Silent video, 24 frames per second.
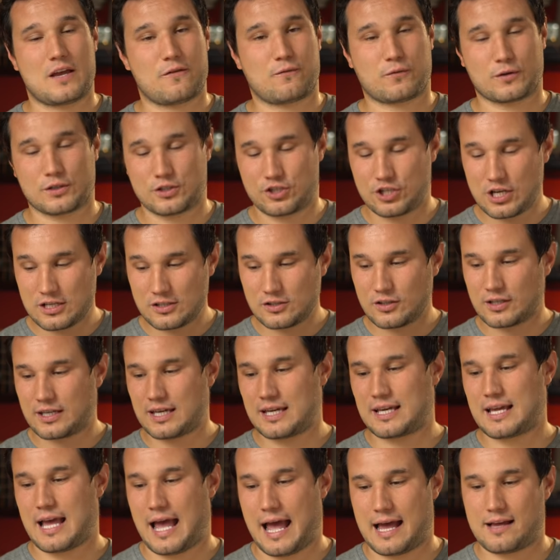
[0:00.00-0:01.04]
if we're just
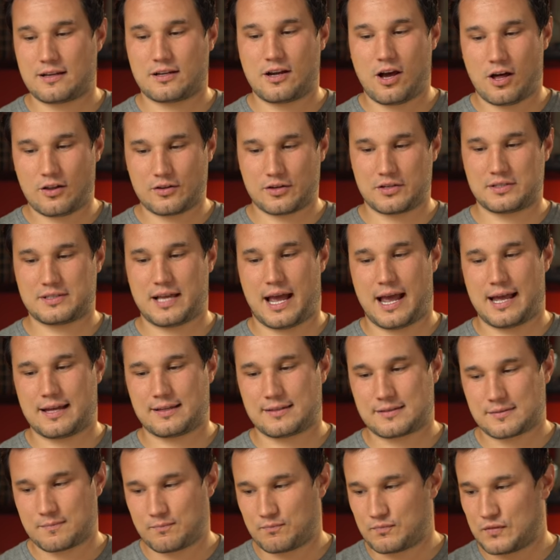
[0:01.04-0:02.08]
looking at color
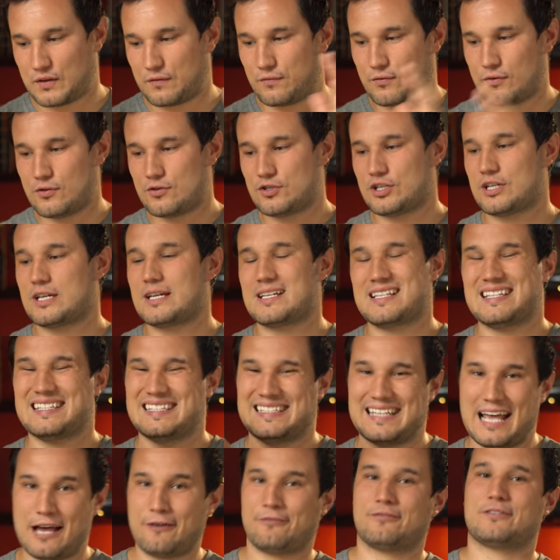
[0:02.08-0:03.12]
science, the Fuji
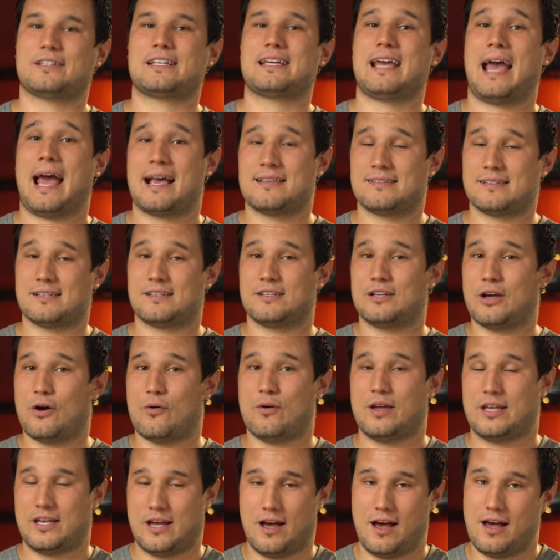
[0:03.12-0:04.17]
definitely has it
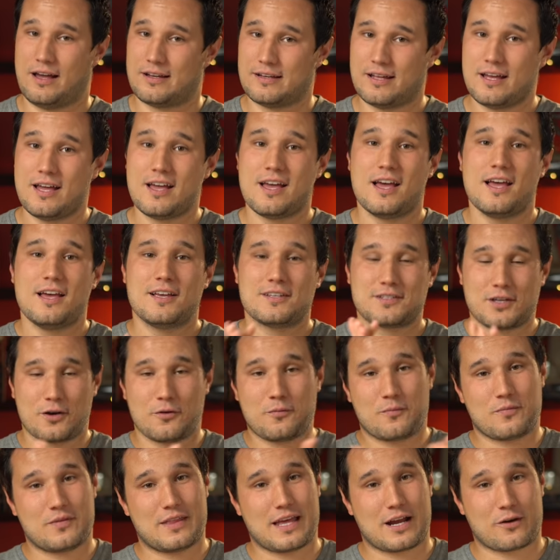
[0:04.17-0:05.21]
going on.
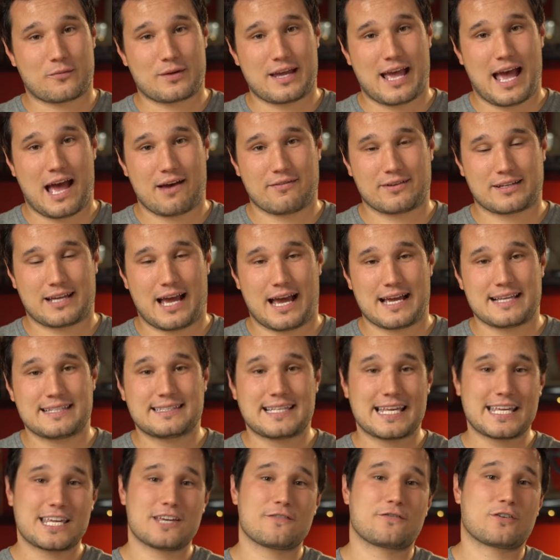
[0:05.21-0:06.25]
So there we have it, guys.
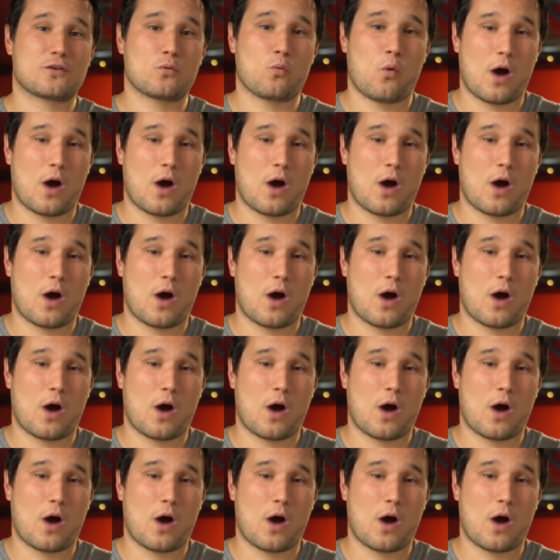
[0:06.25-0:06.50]
Thank you for